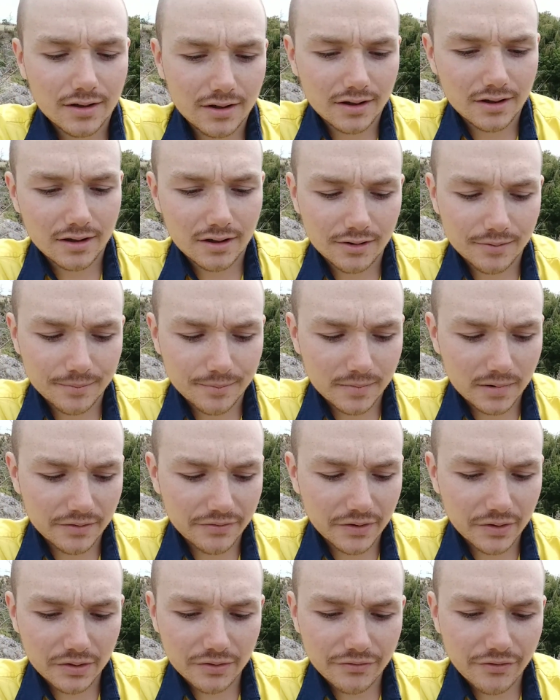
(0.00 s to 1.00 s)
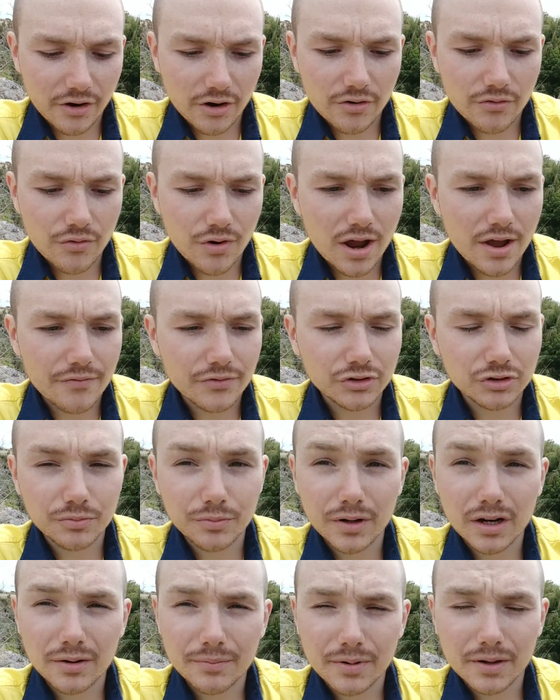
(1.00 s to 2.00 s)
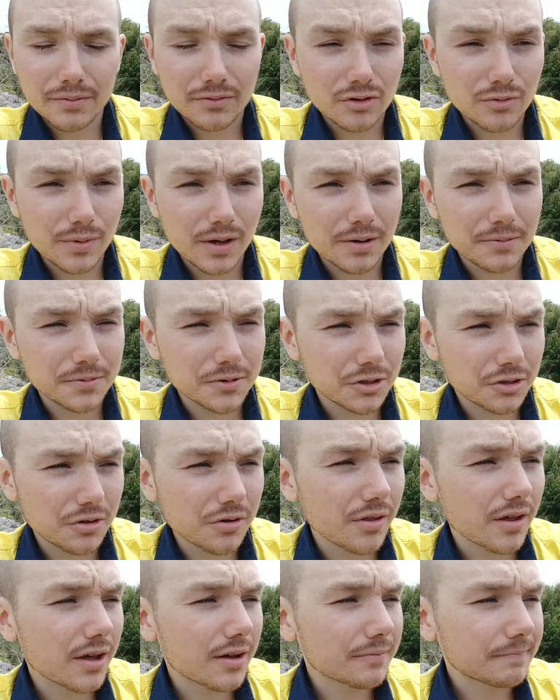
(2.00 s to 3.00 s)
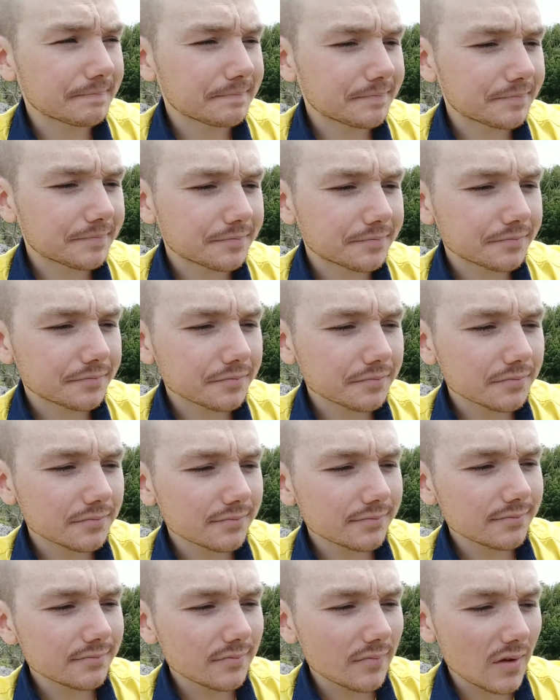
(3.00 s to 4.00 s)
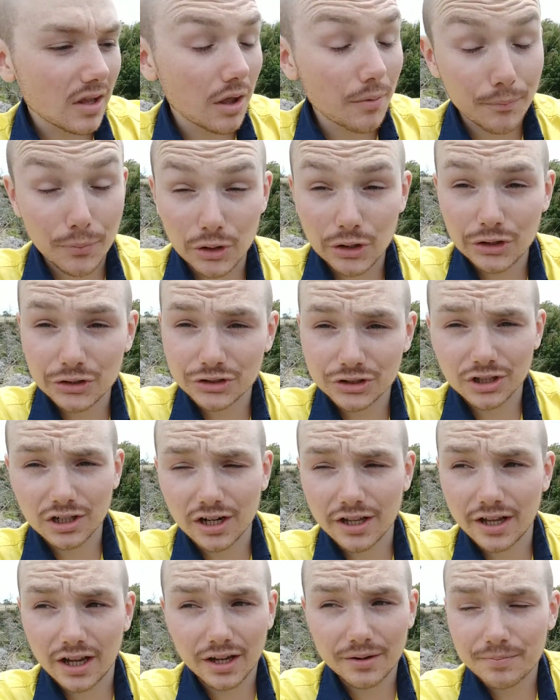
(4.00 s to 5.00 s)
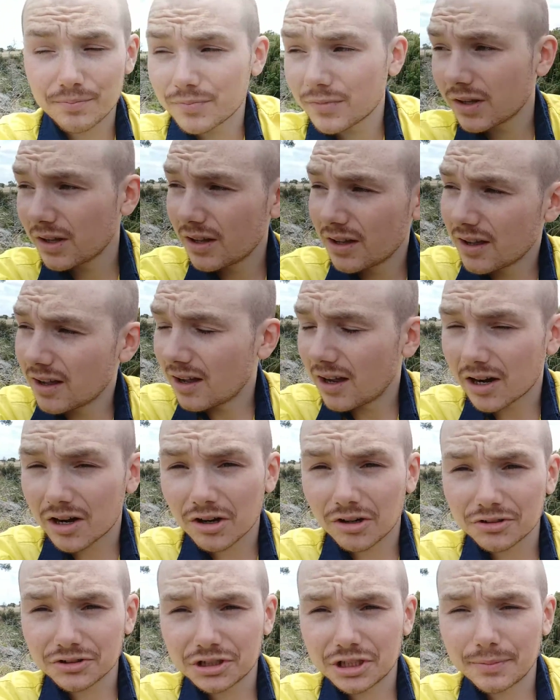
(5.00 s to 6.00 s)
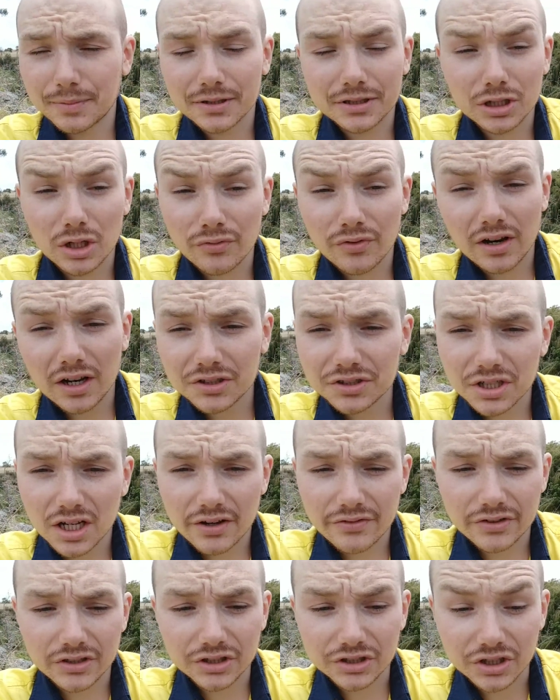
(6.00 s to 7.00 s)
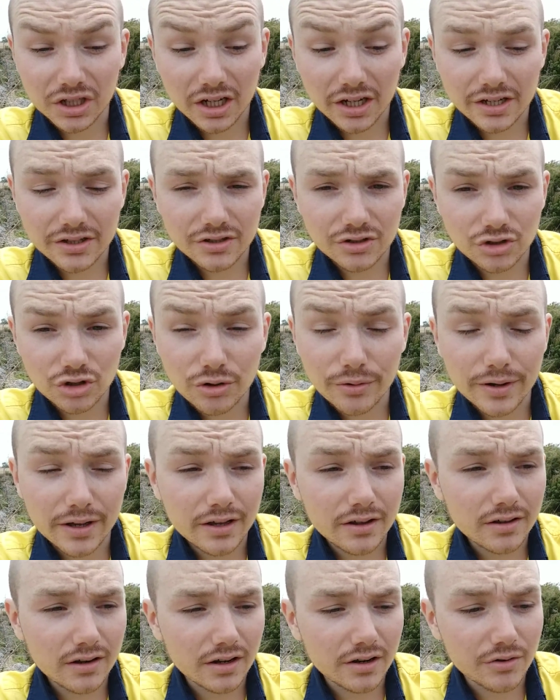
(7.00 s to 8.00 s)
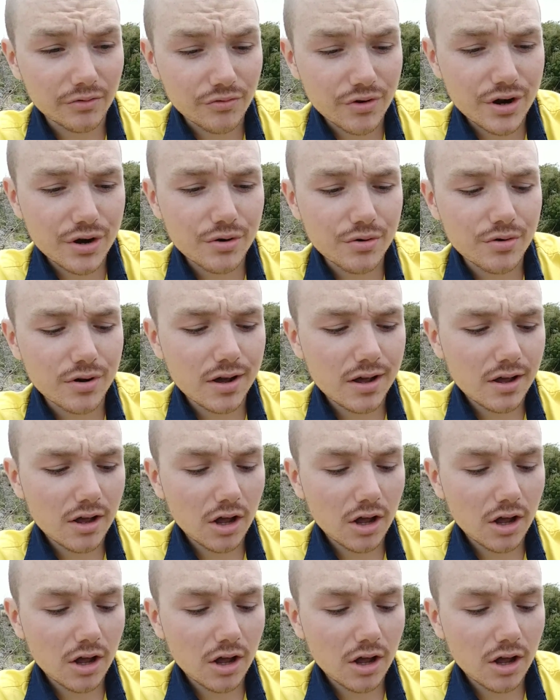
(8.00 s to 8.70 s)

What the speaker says: I think it's very rare for somebody to be able to do that. And personally, I can't see myself, unless I have a desire to do it, like a